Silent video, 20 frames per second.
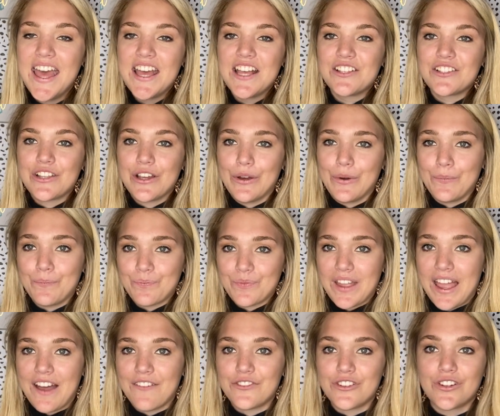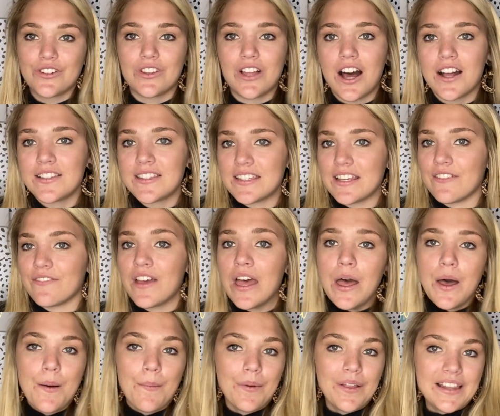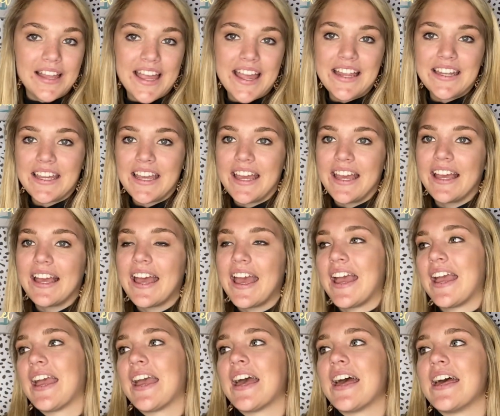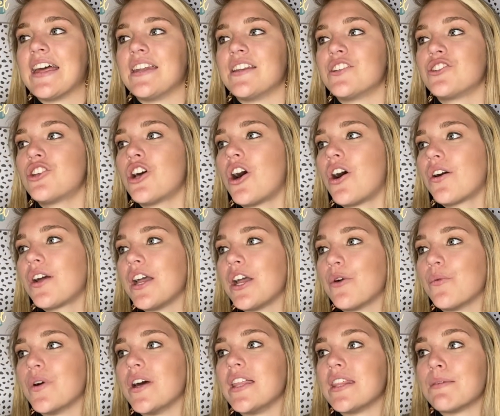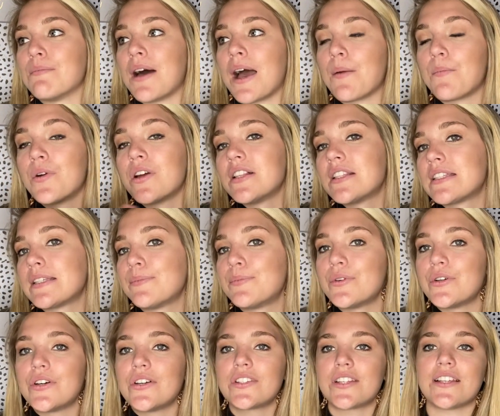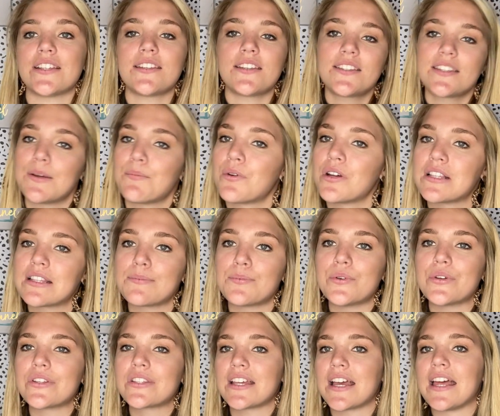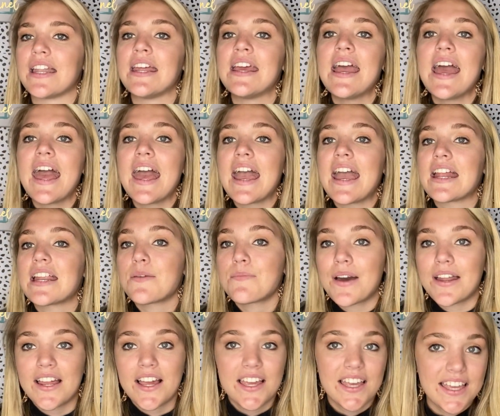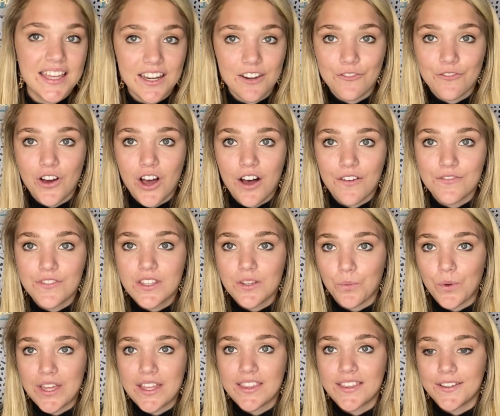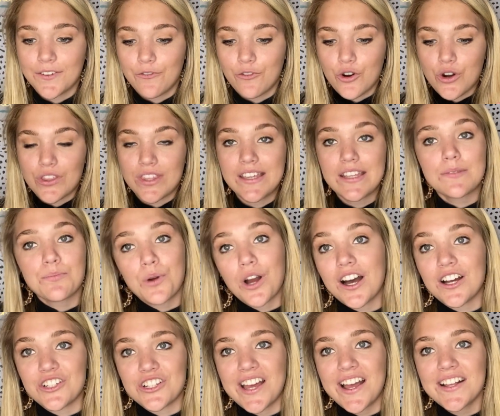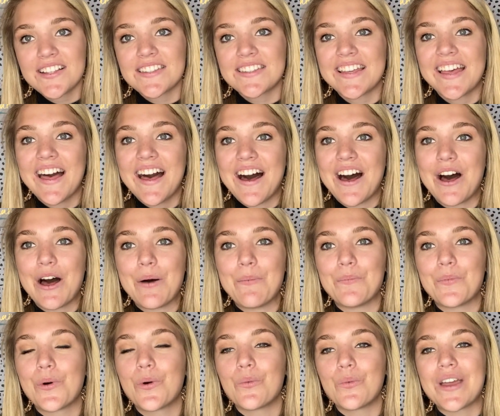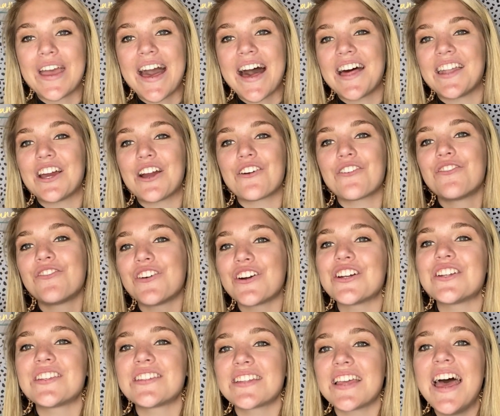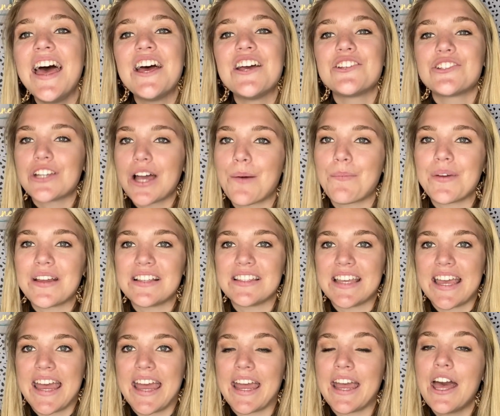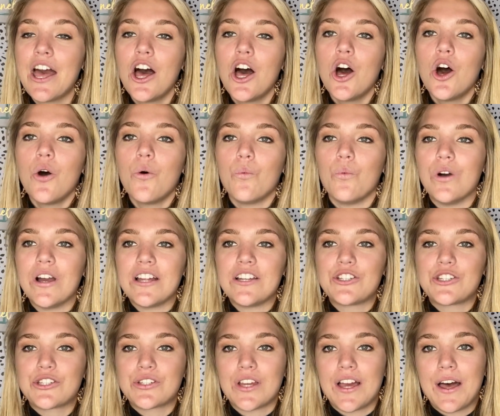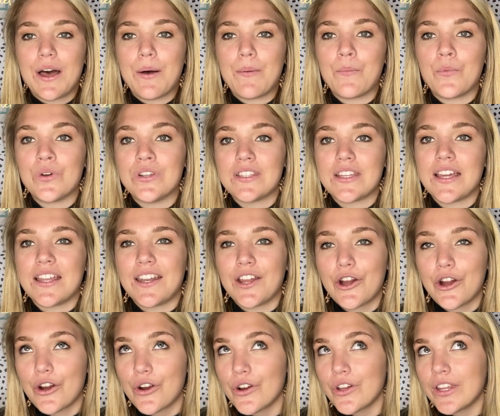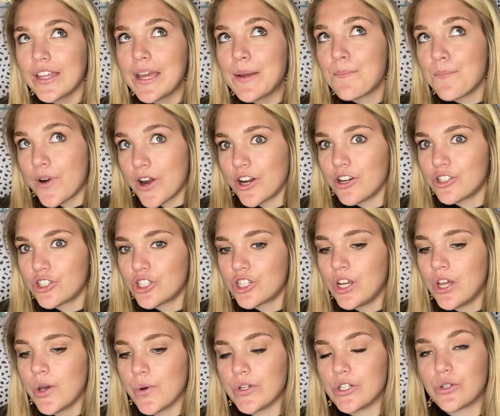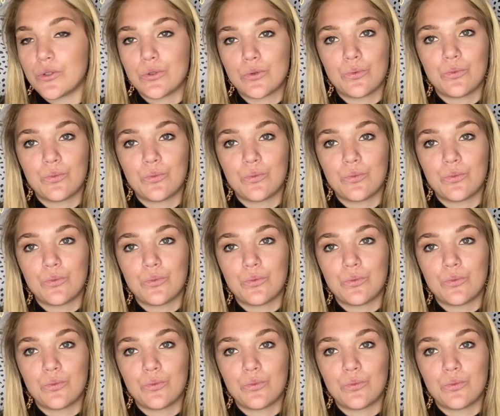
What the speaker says: So after lots of planning and talking with my principals, assistant principals, and anybody I could get involved with for this project, we had our first shopping day, which was in early March, which was